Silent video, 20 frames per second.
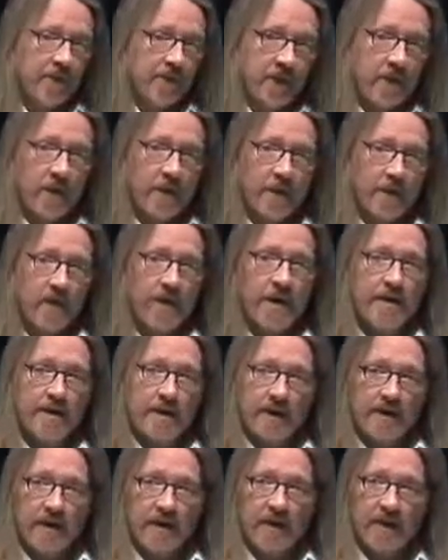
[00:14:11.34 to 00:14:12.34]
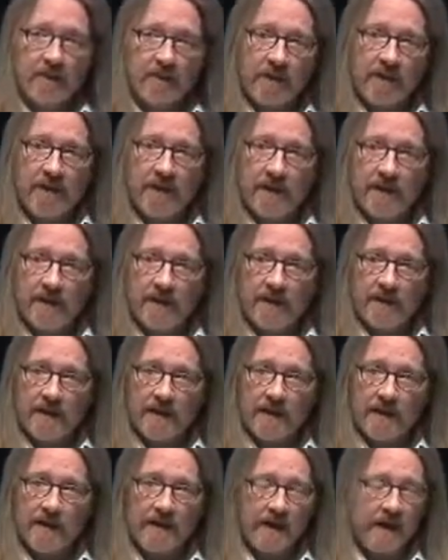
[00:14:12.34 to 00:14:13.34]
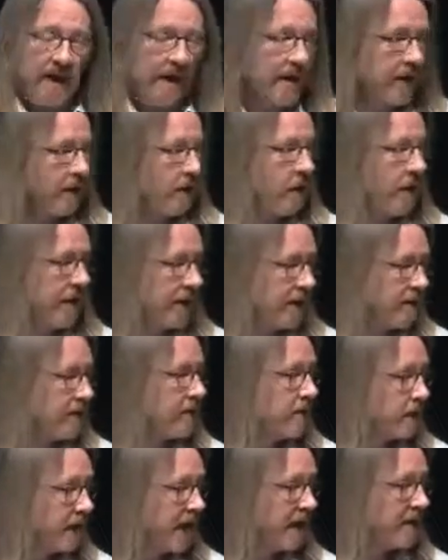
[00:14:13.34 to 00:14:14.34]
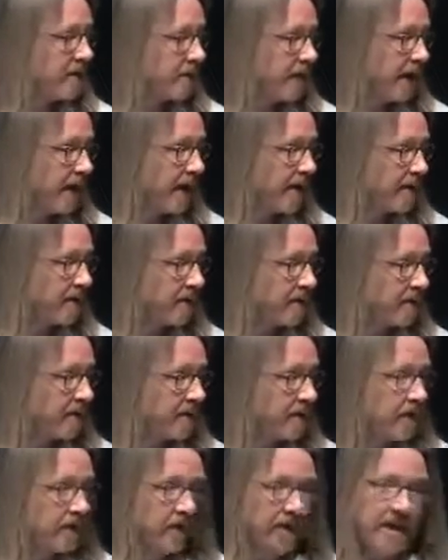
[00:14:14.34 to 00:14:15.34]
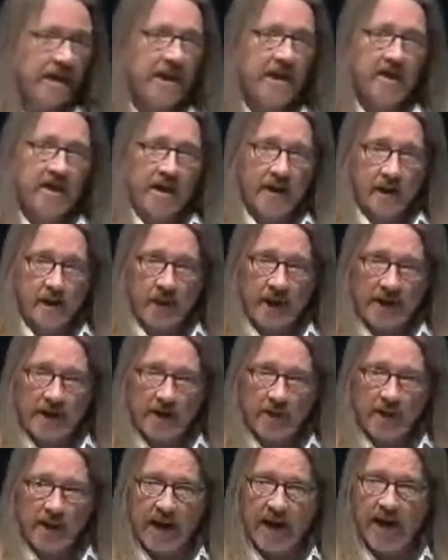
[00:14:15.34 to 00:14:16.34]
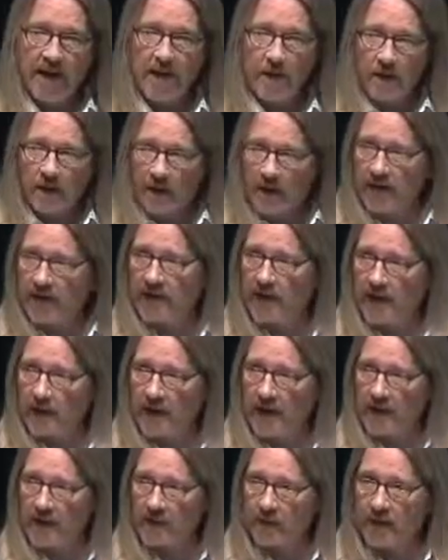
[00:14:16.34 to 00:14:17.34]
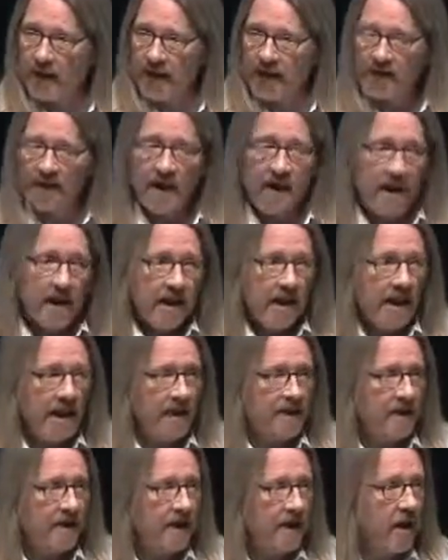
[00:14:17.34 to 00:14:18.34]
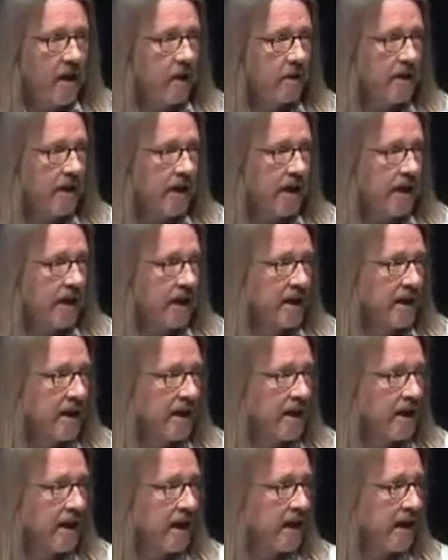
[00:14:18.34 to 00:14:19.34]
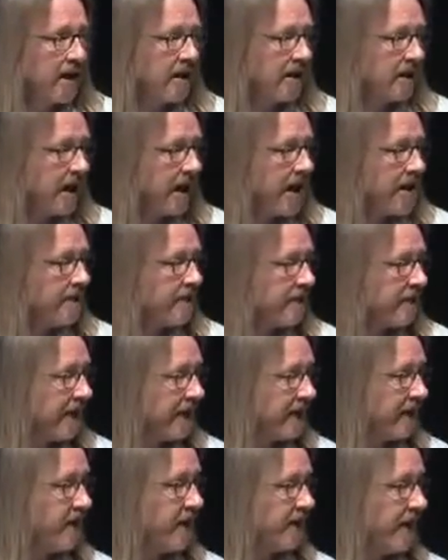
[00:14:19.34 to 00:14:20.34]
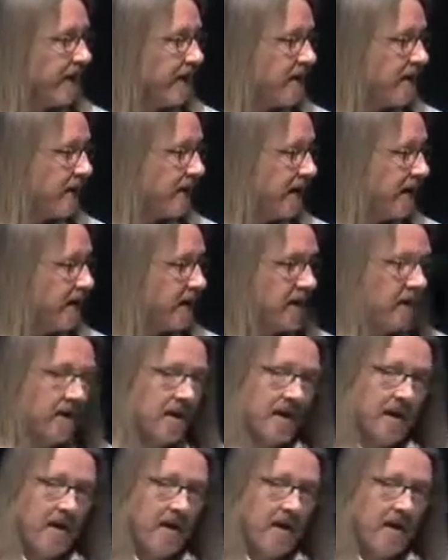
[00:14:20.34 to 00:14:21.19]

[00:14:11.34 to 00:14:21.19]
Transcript: the only treatment for some diseases is to get an organ transplant. So a kidney transplant or a liver transplant is the only life-extending